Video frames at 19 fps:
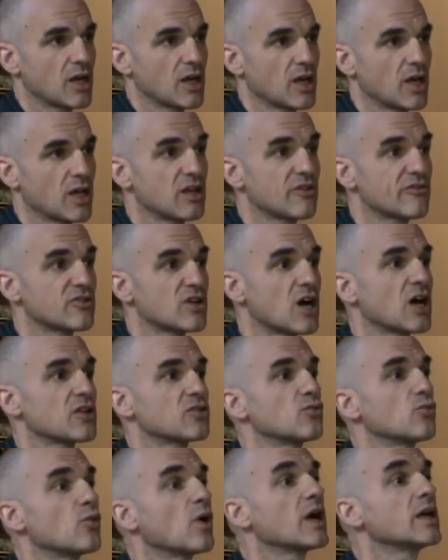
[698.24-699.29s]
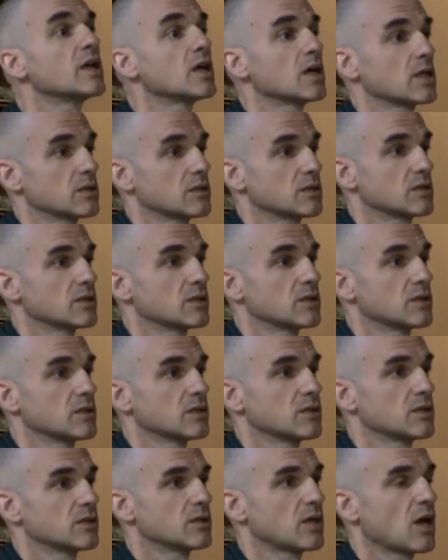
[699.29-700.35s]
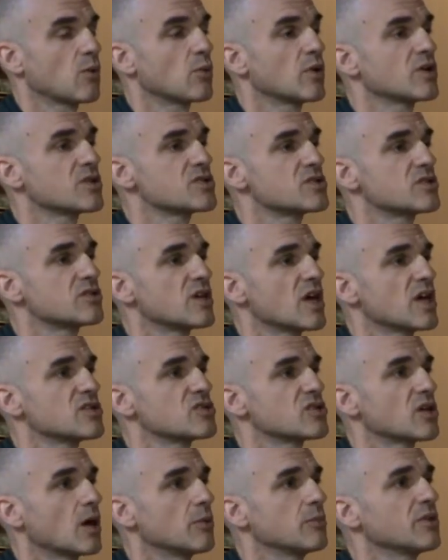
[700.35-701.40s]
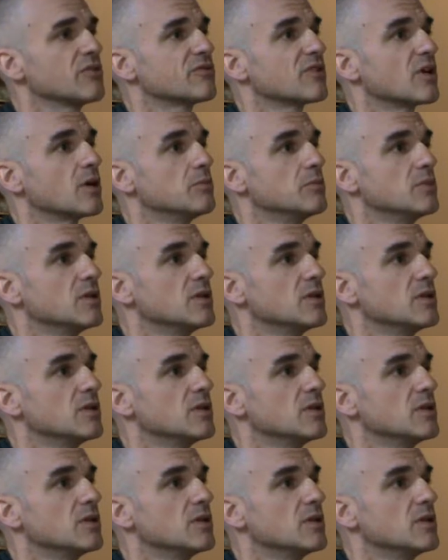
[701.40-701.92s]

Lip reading: And if not, why not? Now where is the taste coming from?